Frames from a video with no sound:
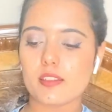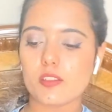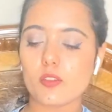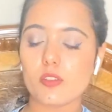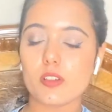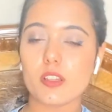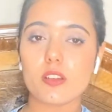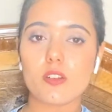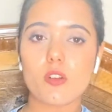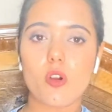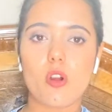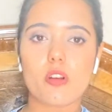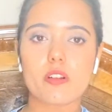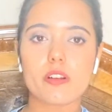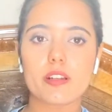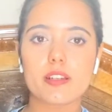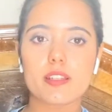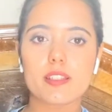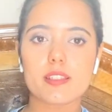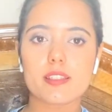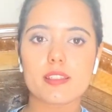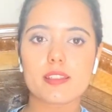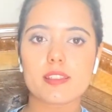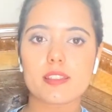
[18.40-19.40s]
you can
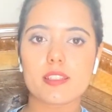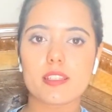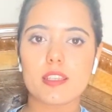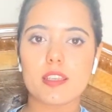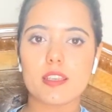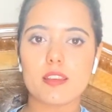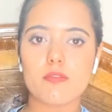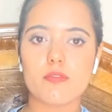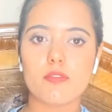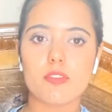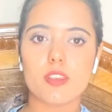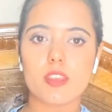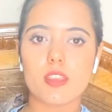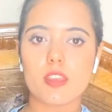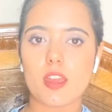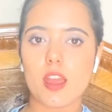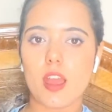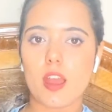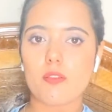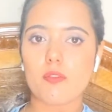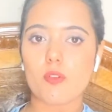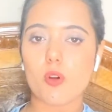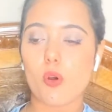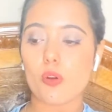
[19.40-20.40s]
already see, we
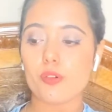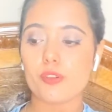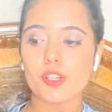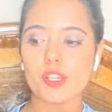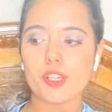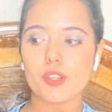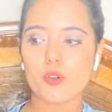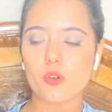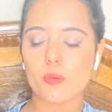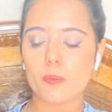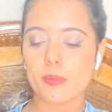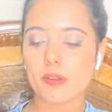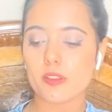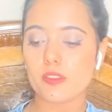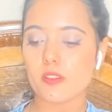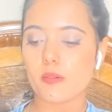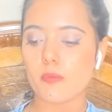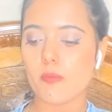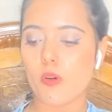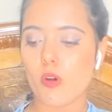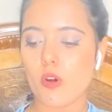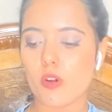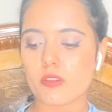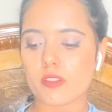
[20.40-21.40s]
have already opened the
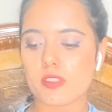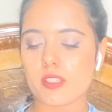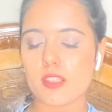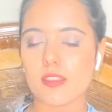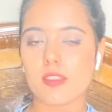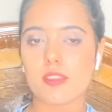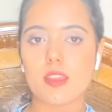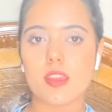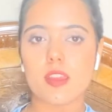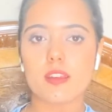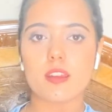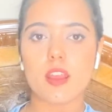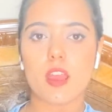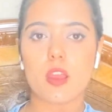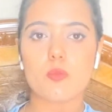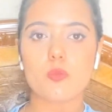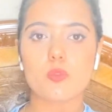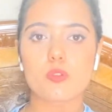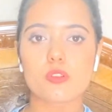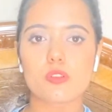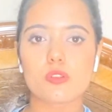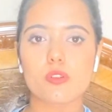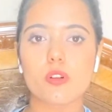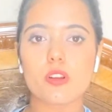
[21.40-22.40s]
box and then I
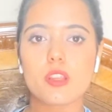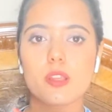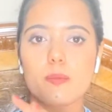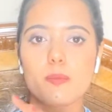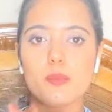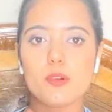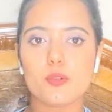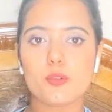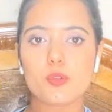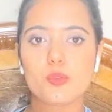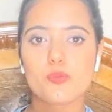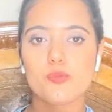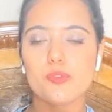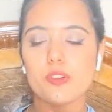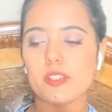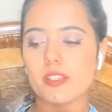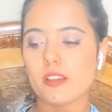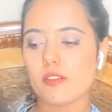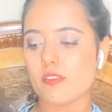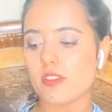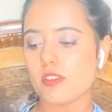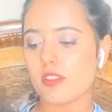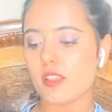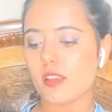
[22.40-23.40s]
was not able to fit
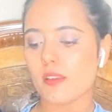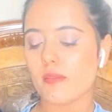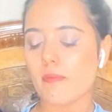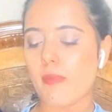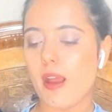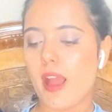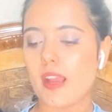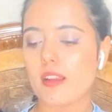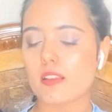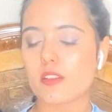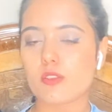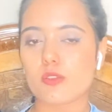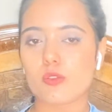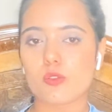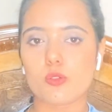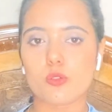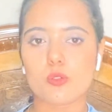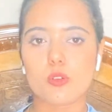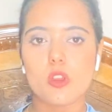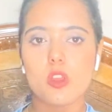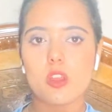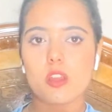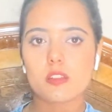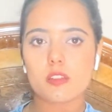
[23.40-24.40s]
everything back. So
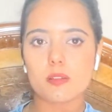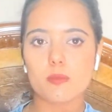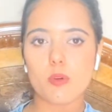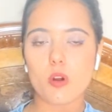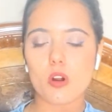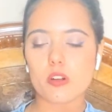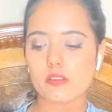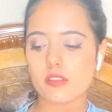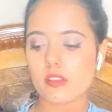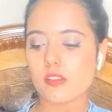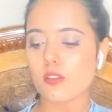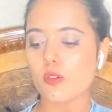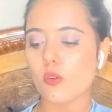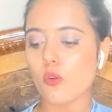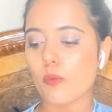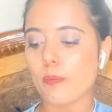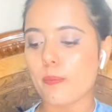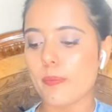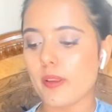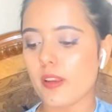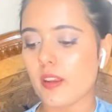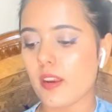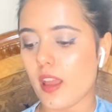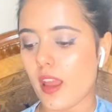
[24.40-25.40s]
the box is
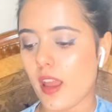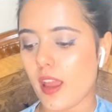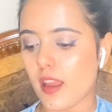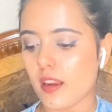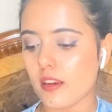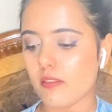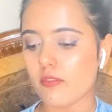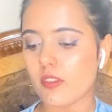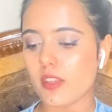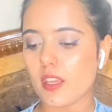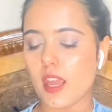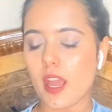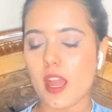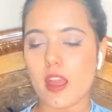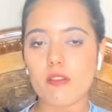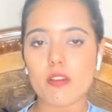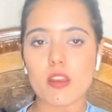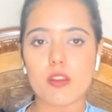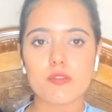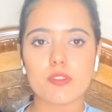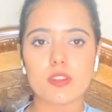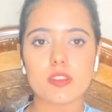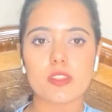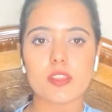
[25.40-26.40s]
open and we have
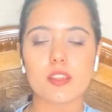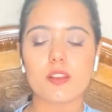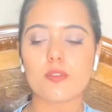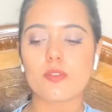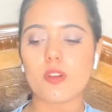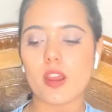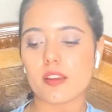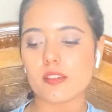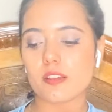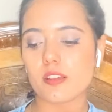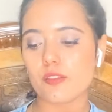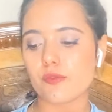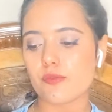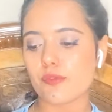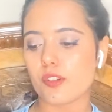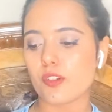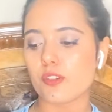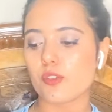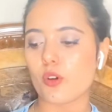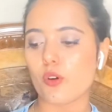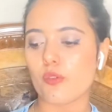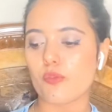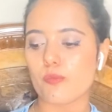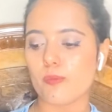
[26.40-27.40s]
everything right in front
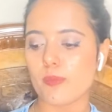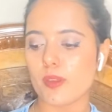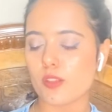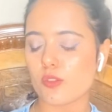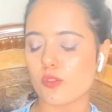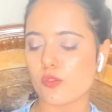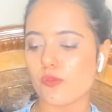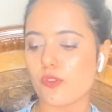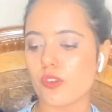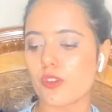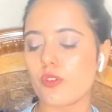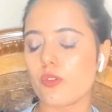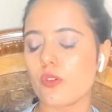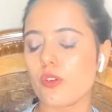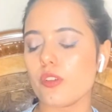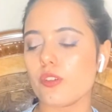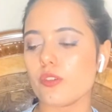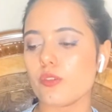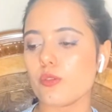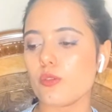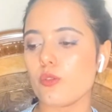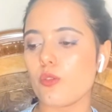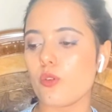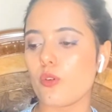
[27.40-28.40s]
of me. So we're going
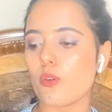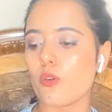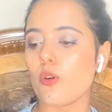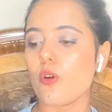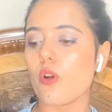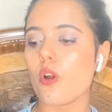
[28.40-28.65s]
to go